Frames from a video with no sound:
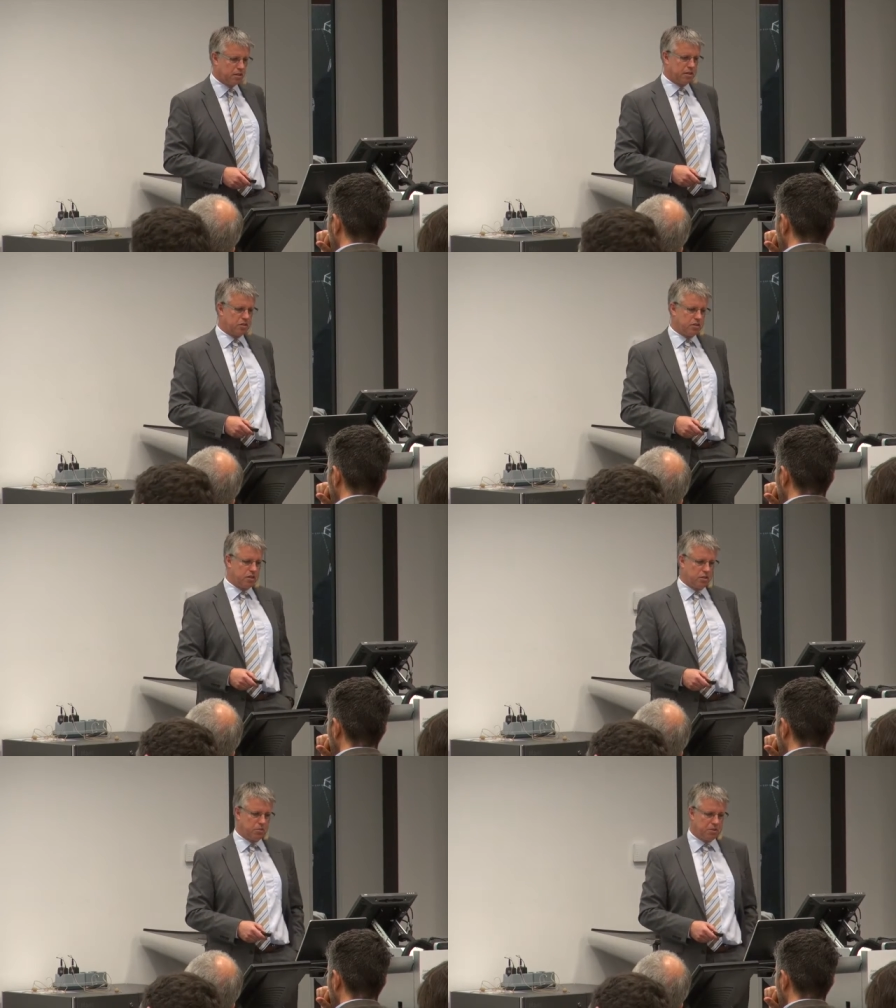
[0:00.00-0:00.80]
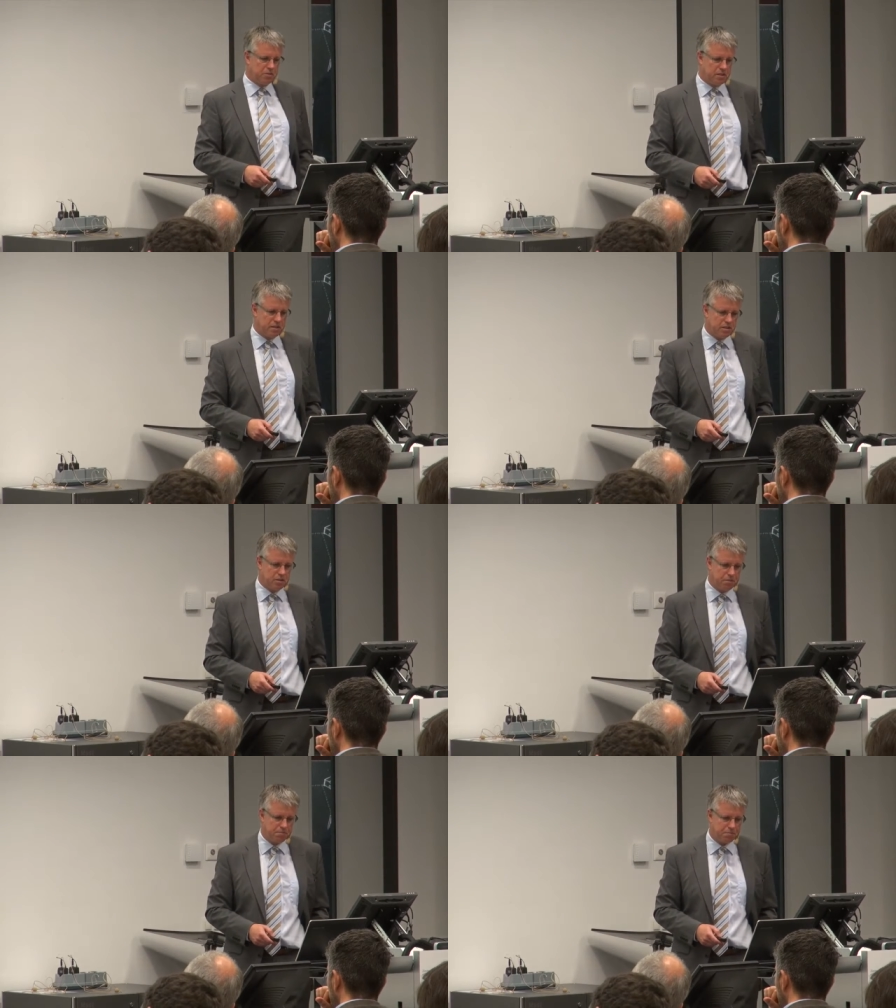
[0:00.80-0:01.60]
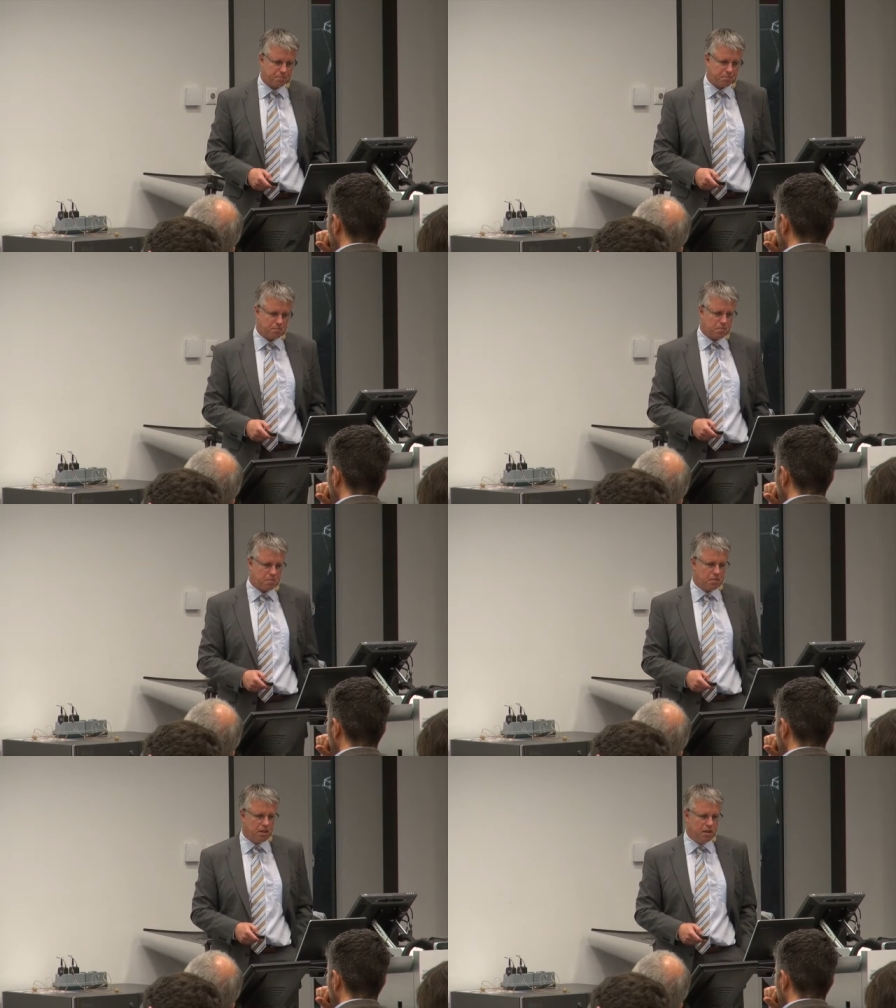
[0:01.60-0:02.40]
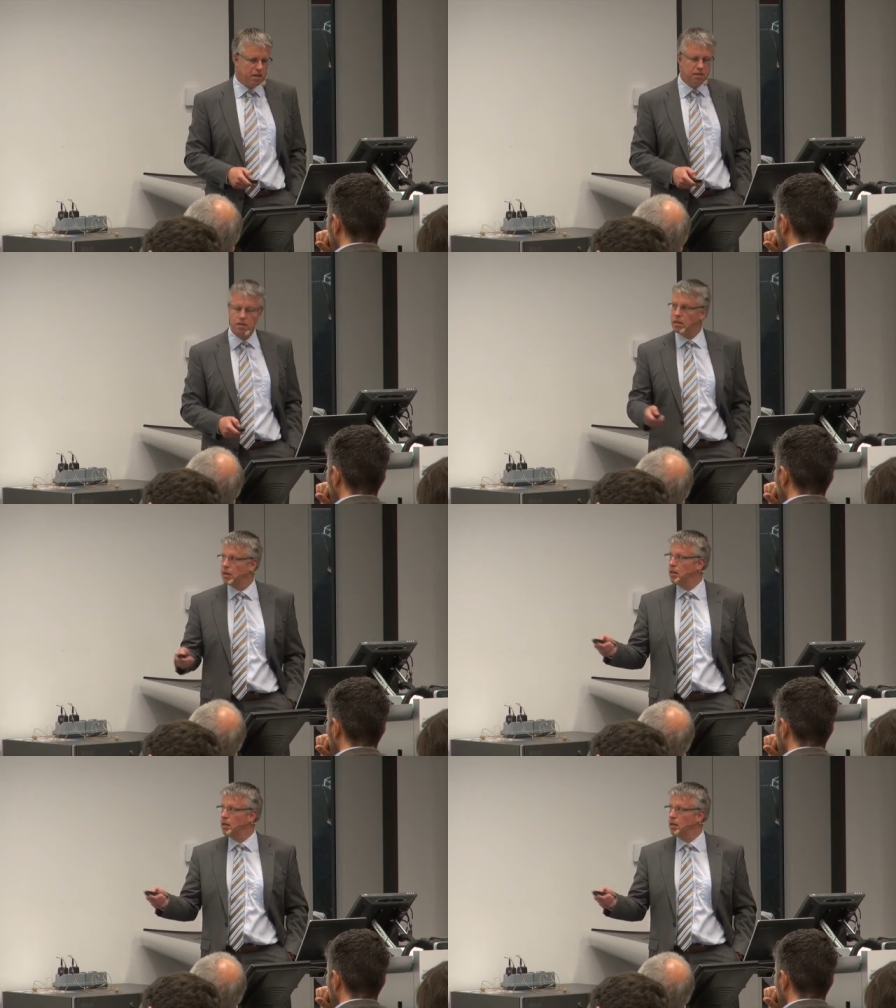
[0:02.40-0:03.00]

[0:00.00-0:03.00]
additional optimization. And